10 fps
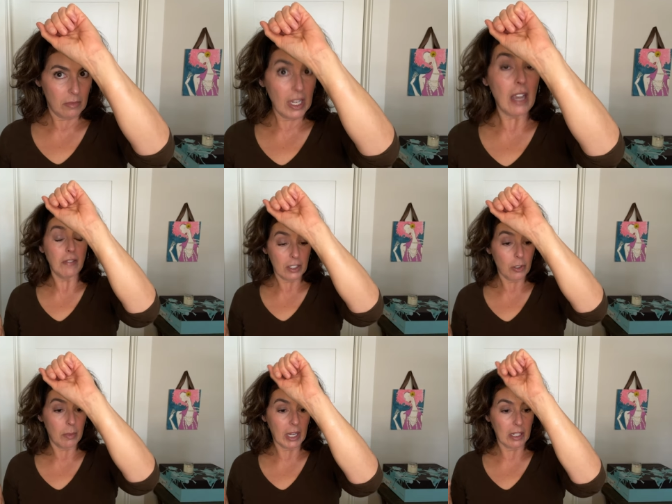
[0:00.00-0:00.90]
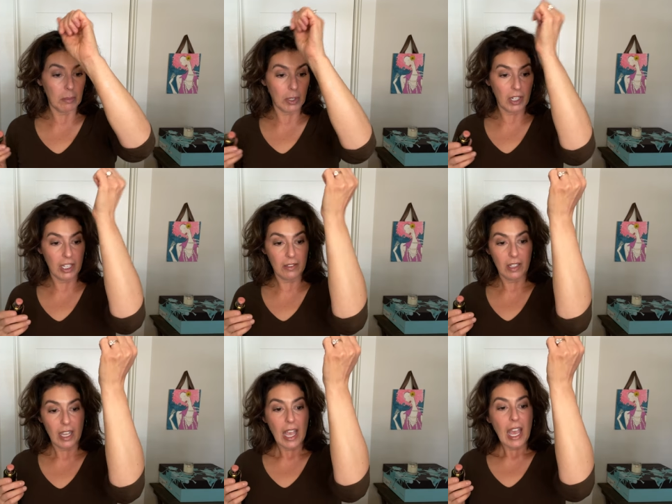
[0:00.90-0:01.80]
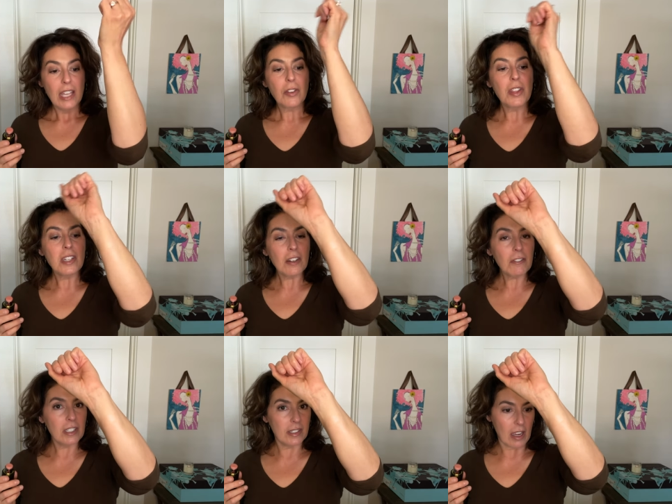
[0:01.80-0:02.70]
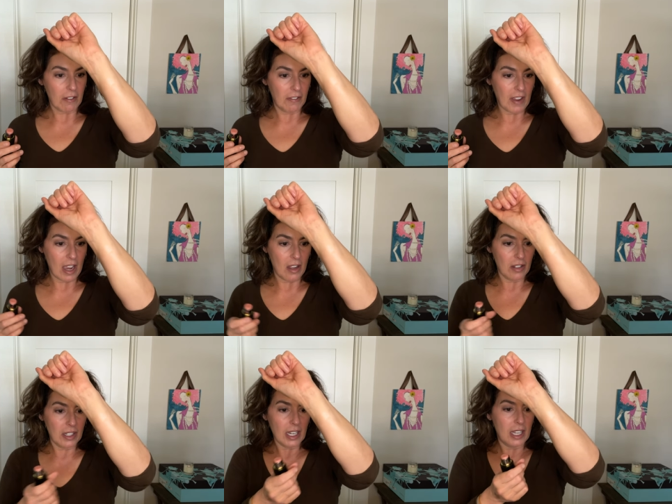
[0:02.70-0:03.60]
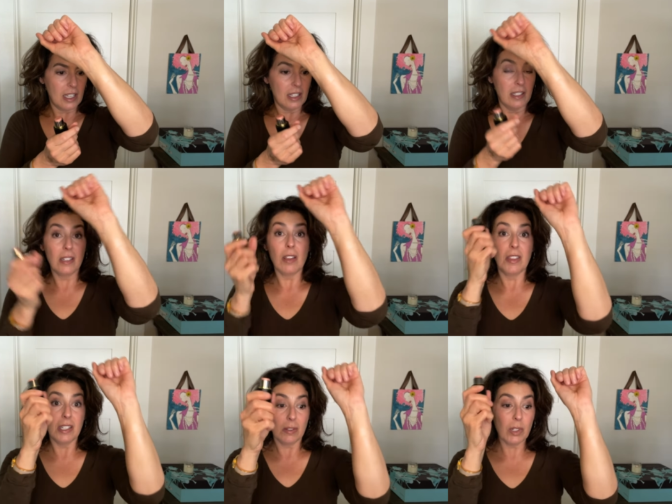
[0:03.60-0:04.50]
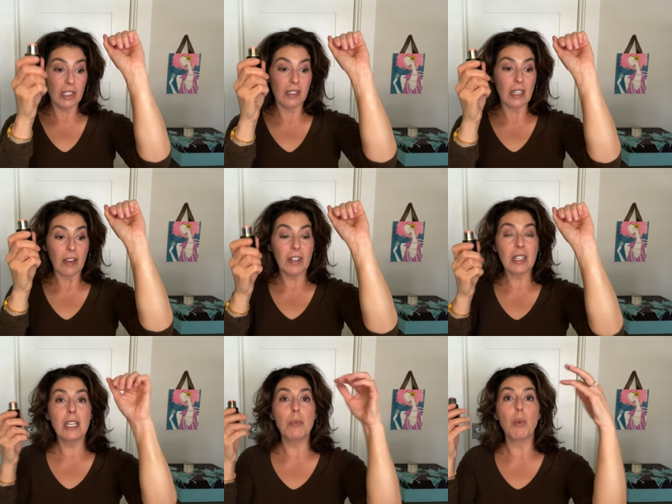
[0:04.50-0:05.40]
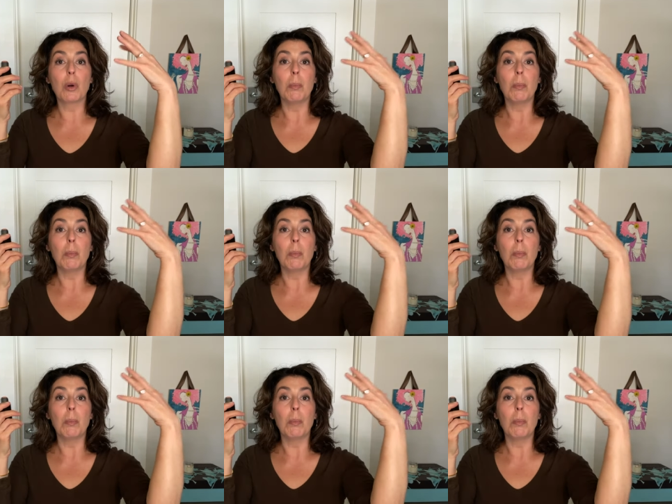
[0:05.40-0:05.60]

yeah, Victoria Beckham Beauty. So the difference I've found is this one is definitely more